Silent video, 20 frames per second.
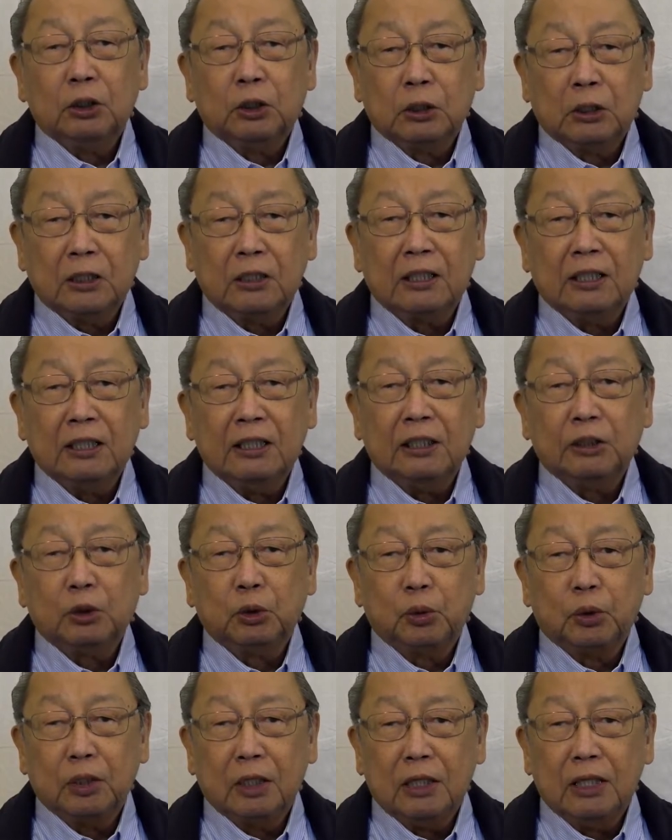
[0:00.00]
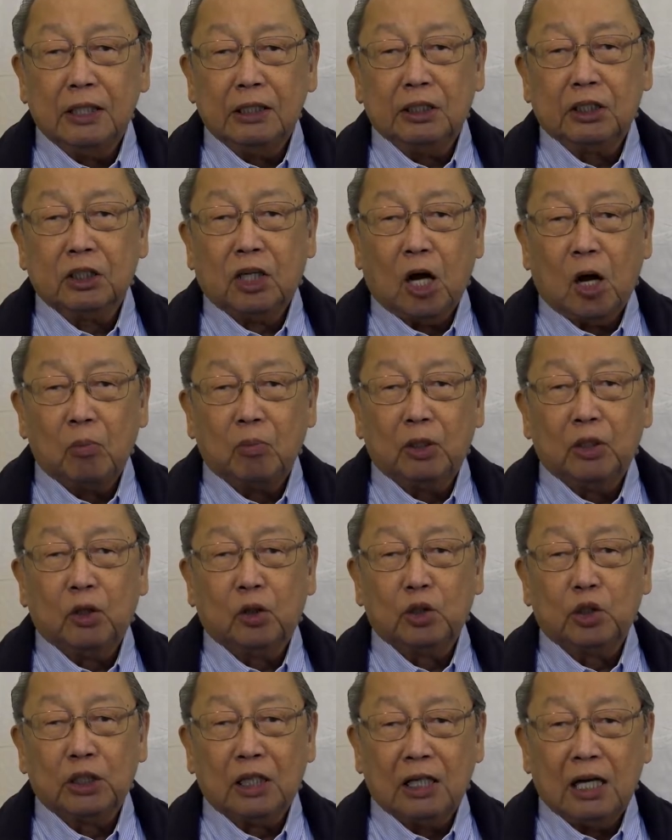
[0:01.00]
Turkey to release Comrade
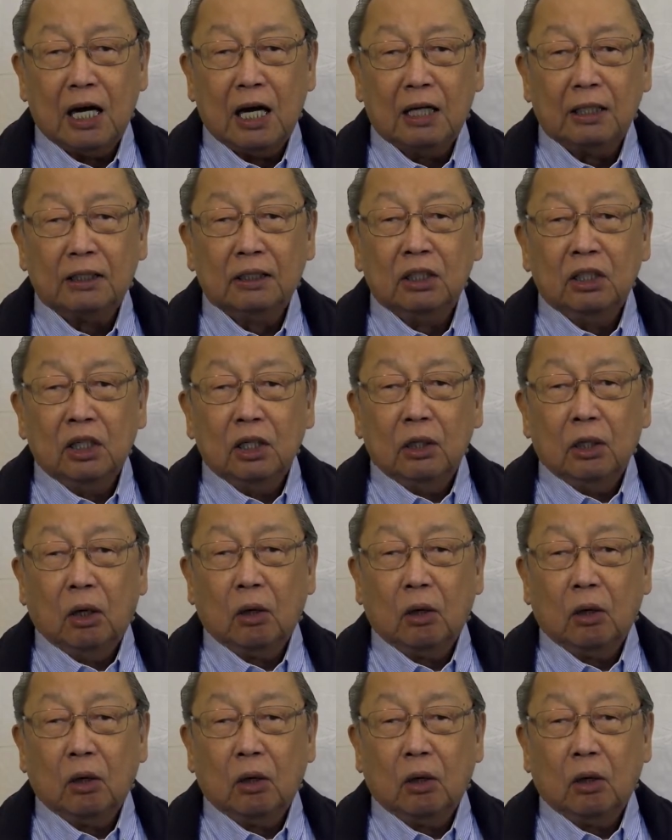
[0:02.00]
Öcalan